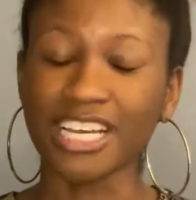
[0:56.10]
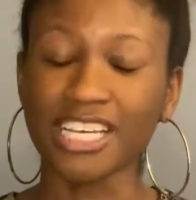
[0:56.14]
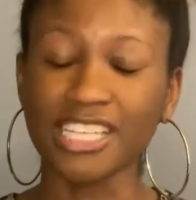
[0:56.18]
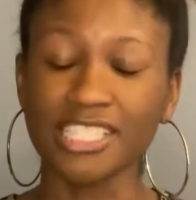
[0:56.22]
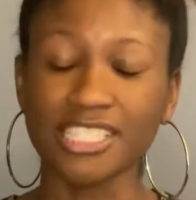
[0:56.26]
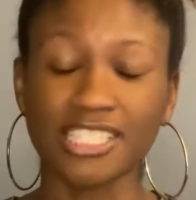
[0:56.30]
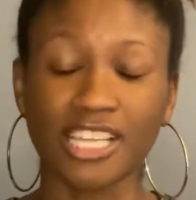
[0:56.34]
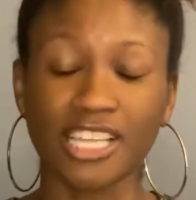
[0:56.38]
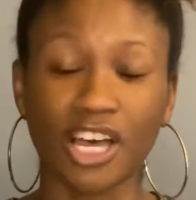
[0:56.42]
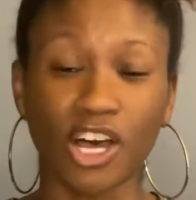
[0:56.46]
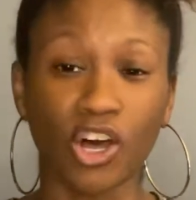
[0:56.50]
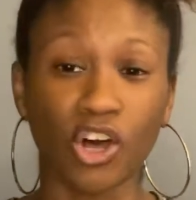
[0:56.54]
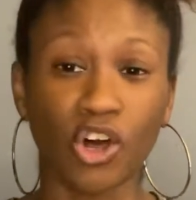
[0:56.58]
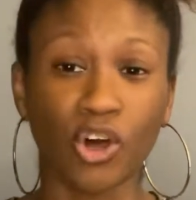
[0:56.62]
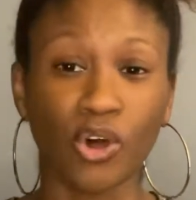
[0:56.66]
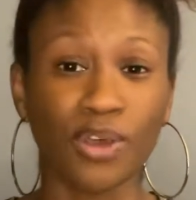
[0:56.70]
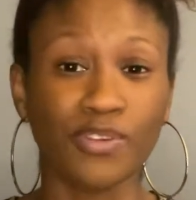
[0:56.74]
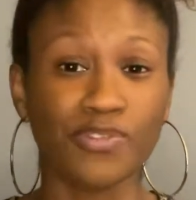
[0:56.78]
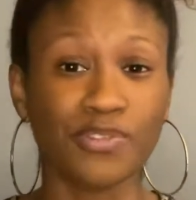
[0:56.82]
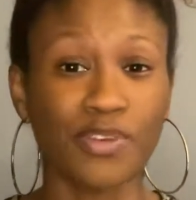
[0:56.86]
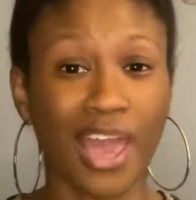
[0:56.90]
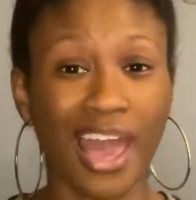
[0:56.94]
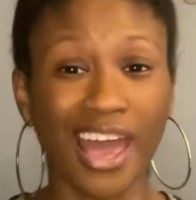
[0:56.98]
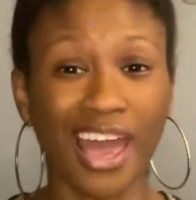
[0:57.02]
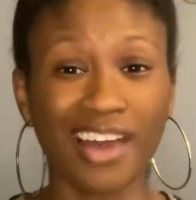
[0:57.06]
So
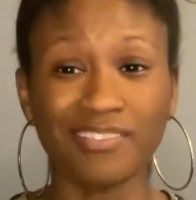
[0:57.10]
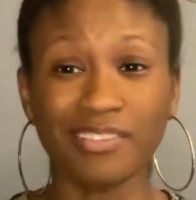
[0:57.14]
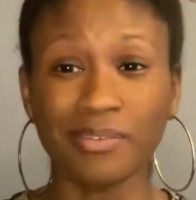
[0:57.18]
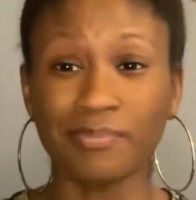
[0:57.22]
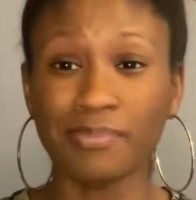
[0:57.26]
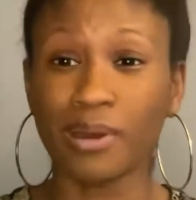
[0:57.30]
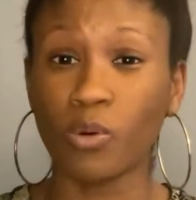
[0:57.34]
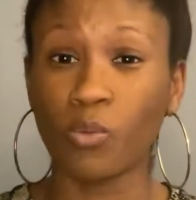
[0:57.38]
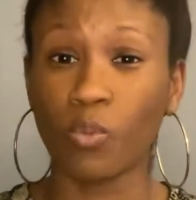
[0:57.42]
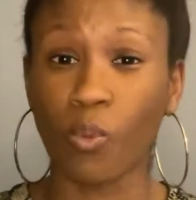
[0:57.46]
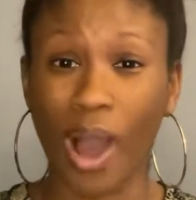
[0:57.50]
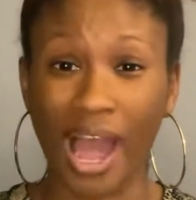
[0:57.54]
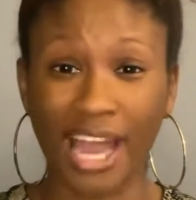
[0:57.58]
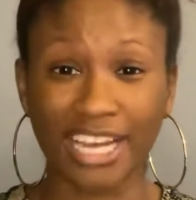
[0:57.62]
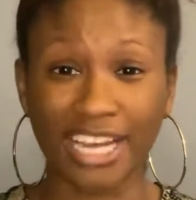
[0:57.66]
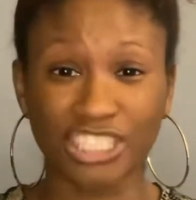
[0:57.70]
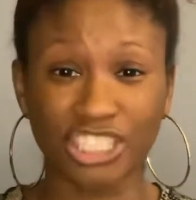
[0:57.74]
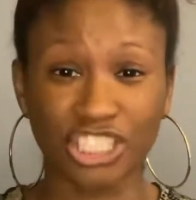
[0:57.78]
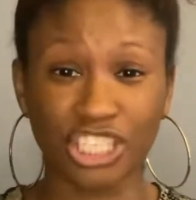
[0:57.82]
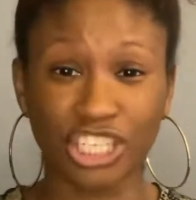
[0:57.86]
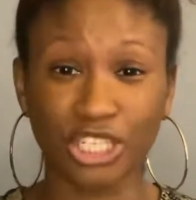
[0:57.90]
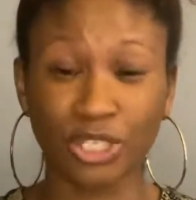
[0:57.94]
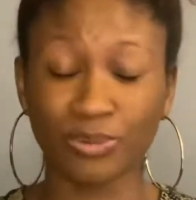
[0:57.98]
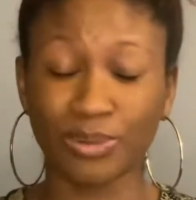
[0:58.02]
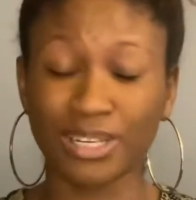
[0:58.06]
if you haven't been
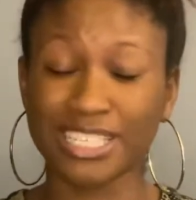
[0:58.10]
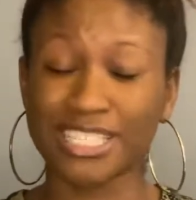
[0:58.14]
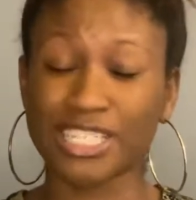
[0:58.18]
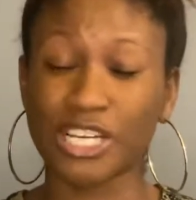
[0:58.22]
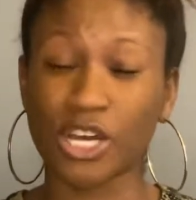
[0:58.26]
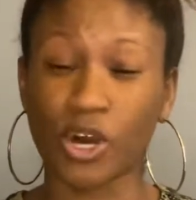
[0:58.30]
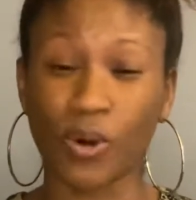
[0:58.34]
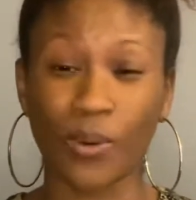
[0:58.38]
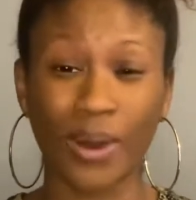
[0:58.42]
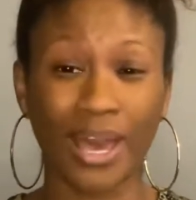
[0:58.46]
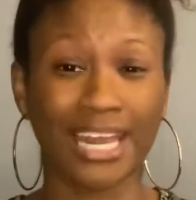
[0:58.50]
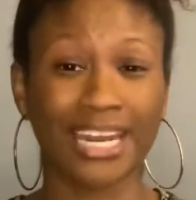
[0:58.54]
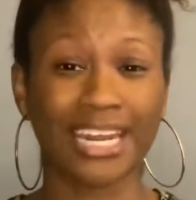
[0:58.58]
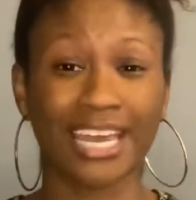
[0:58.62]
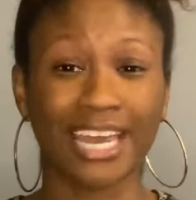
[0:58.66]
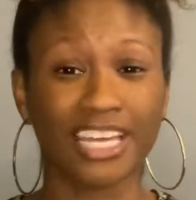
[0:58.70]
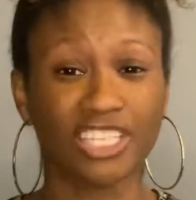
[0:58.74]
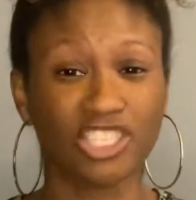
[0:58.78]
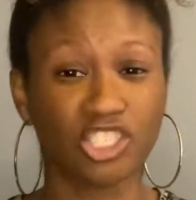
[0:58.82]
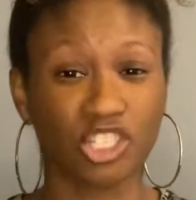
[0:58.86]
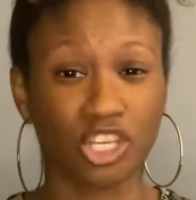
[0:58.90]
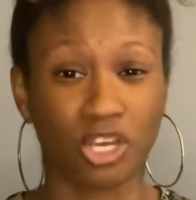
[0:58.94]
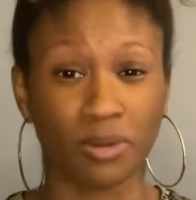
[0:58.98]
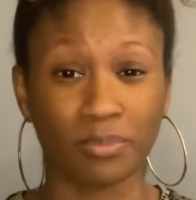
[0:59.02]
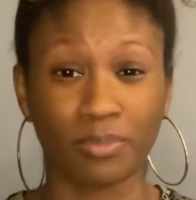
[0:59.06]
watching, you need to go ahead and
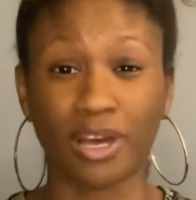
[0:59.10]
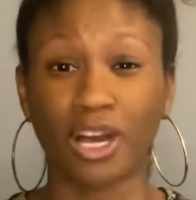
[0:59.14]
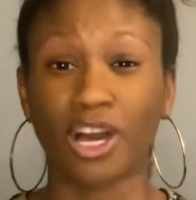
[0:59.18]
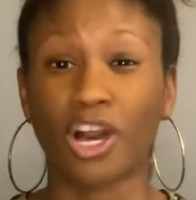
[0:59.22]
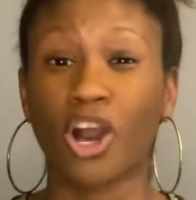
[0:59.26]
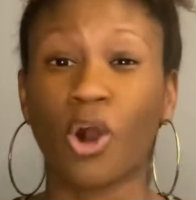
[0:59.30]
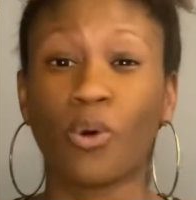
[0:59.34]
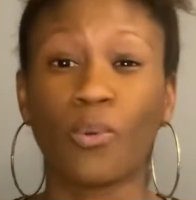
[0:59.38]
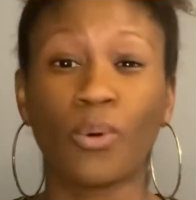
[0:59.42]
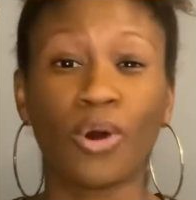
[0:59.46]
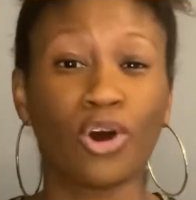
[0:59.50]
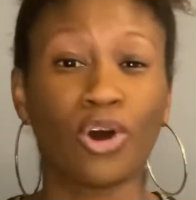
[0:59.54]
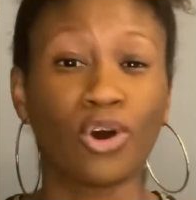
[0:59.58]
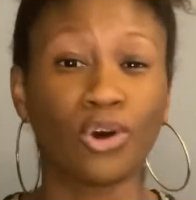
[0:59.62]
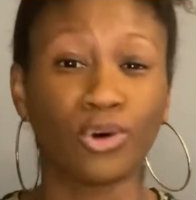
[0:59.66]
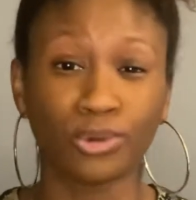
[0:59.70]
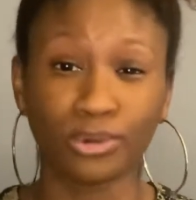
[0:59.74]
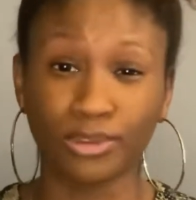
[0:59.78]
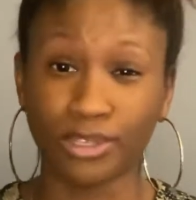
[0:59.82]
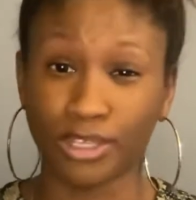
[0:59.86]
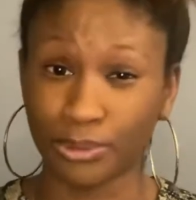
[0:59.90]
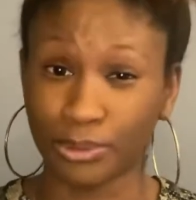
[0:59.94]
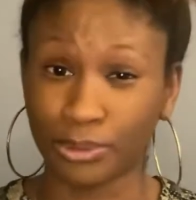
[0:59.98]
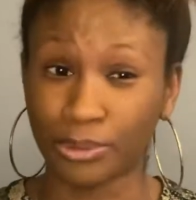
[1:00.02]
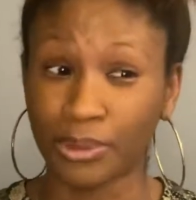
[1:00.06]
catch up. Go on
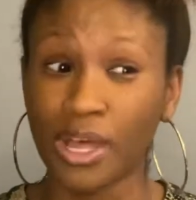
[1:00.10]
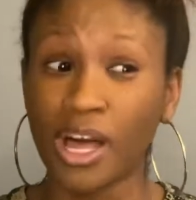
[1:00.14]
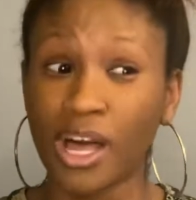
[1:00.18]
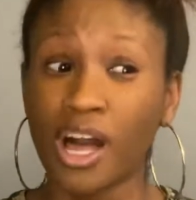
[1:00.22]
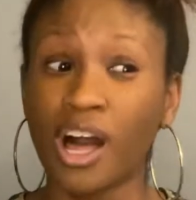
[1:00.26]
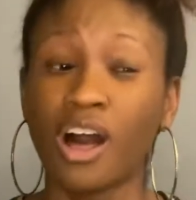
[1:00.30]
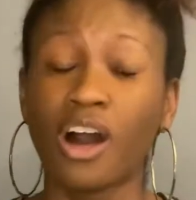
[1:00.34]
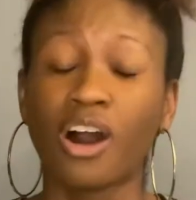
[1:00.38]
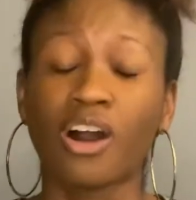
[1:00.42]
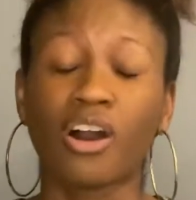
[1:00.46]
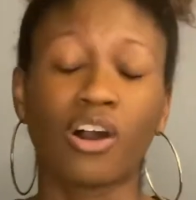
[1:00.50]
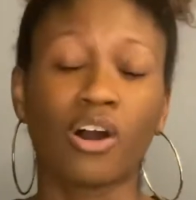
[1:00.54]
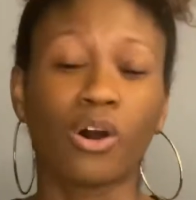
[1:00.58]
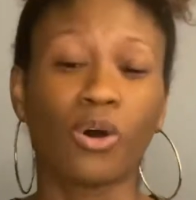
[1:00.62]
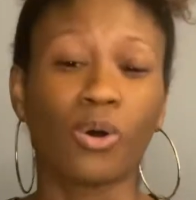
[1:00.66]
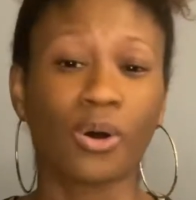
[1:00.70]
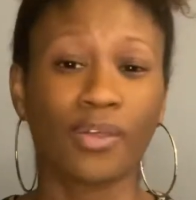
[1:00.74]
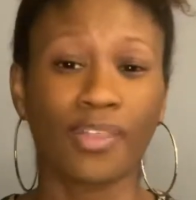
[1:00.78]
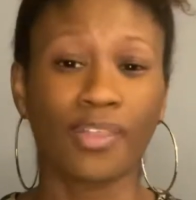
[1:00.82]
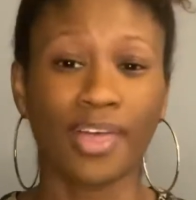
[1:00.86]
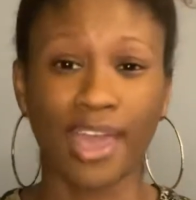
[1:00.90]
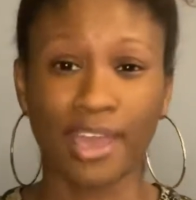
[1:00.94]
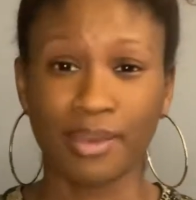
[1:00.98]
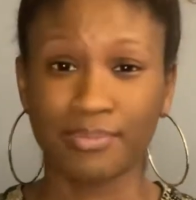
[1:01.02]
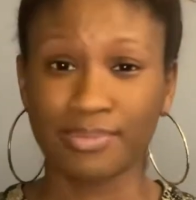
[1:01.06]
Hulu. Go on
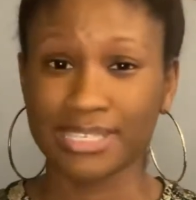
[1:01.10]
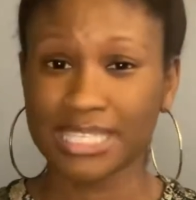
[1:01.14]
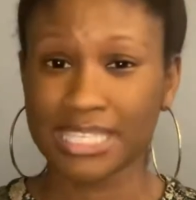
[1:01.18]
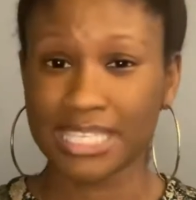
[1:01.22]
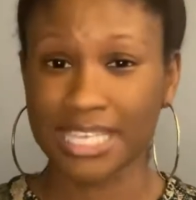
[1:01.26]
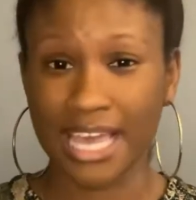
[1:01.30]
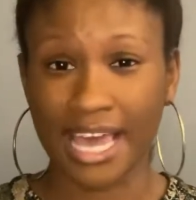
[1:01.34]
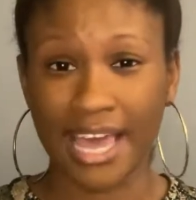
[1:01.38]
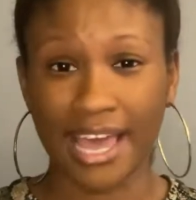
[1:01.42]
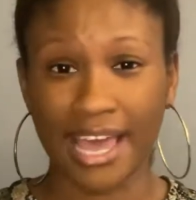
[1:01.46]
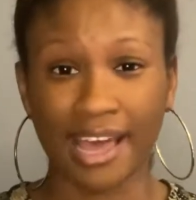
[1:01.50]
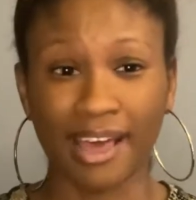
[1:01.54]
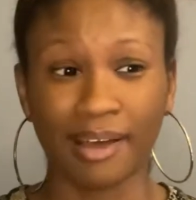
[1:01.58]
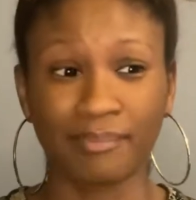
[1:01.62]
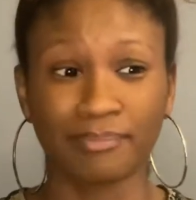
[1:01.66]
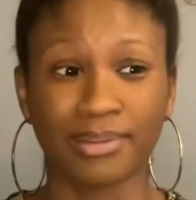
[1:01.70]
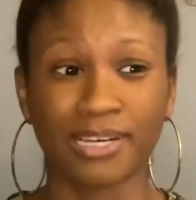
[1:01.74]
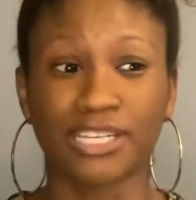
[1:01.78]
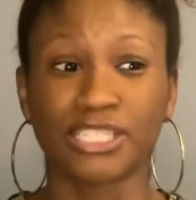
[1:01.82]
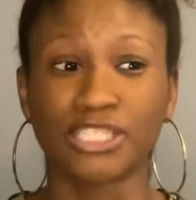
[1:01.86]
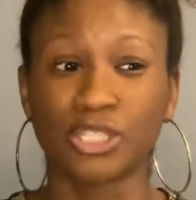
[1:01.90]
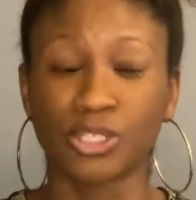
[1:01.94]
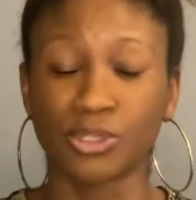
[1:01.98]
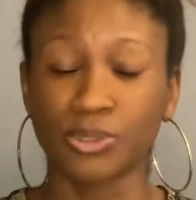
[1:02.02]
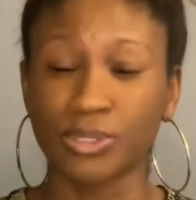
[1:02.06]
the ABC app.
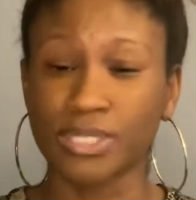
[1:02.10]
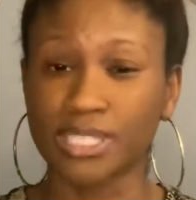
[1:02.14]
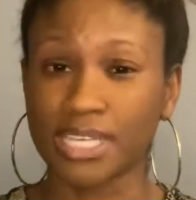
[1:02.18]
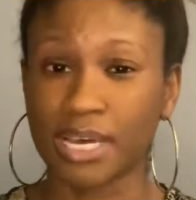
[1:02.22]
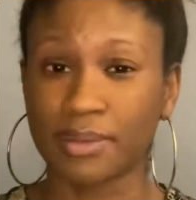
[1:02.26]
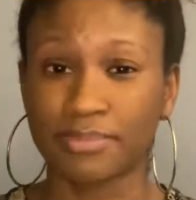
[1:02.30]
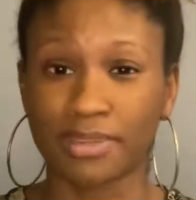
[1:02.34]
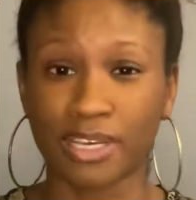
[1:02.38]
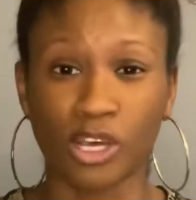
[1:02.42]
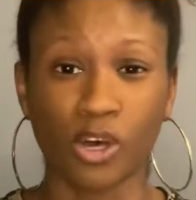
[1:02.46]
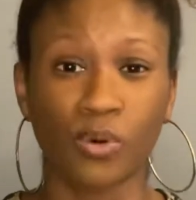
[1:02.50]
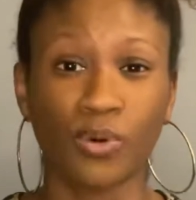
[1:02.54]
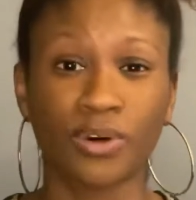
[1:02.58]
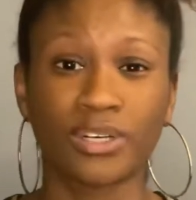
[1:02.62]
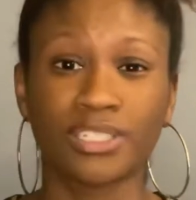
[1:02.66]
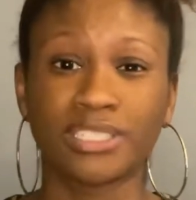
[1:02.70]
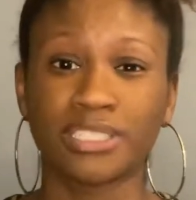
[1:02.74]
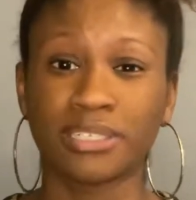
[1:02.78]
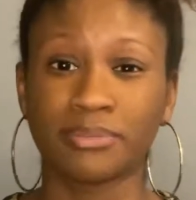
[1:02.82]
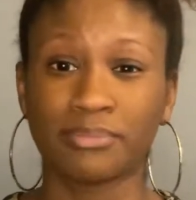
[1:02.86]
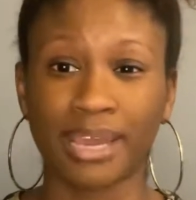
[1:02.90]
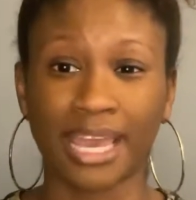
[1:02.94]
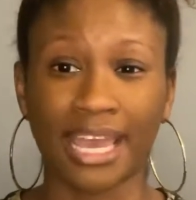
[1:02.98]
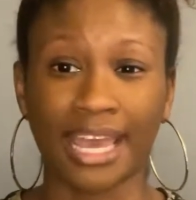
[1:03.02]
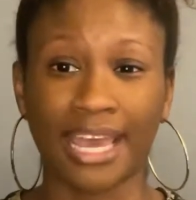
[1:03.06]
Do something. Go on
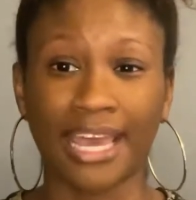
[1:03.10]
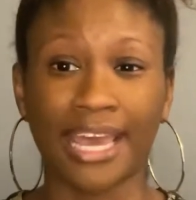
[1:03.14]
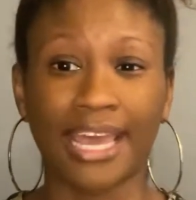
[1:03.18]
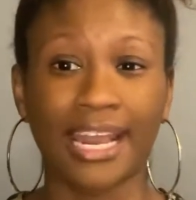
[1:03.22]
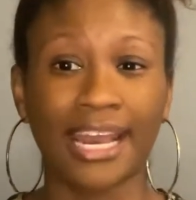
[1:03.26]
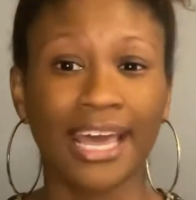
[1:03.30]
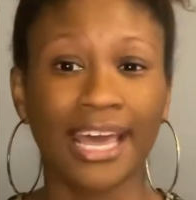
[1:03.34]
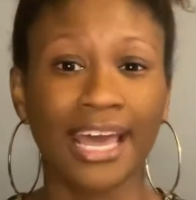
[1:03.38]
demand.